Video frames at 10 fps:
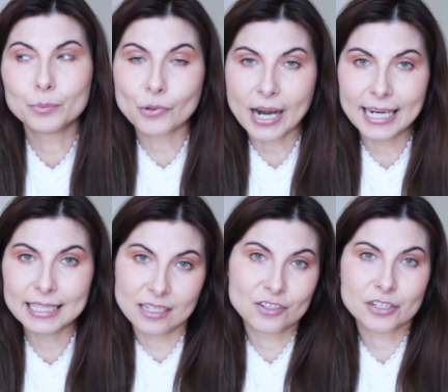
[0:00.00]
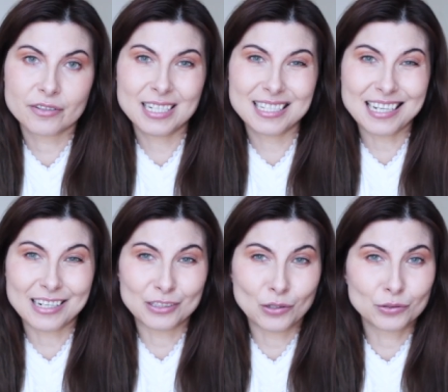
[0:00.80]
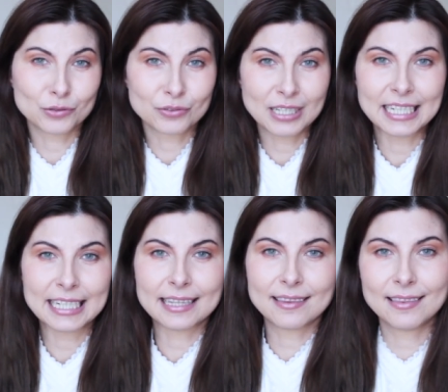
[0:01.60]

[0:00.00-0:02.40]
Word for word: brain injuries are not really